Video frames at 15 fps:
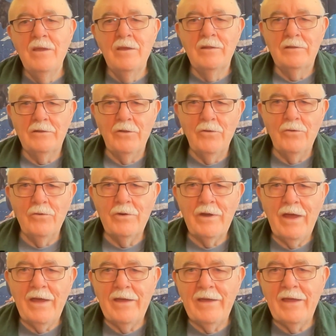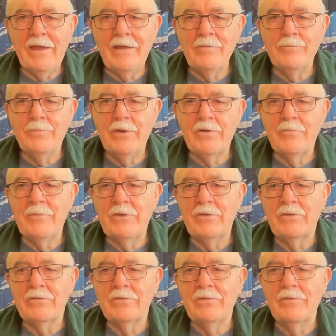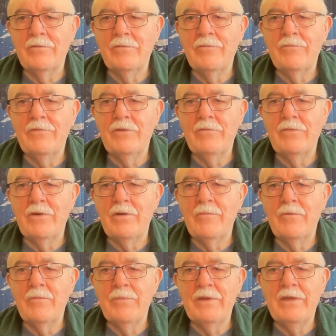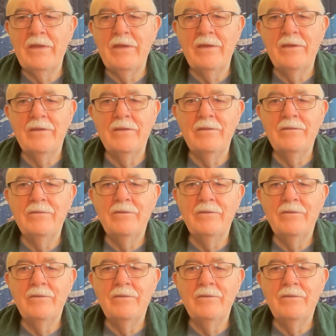Lord, I hate buttermilk, the farmer began.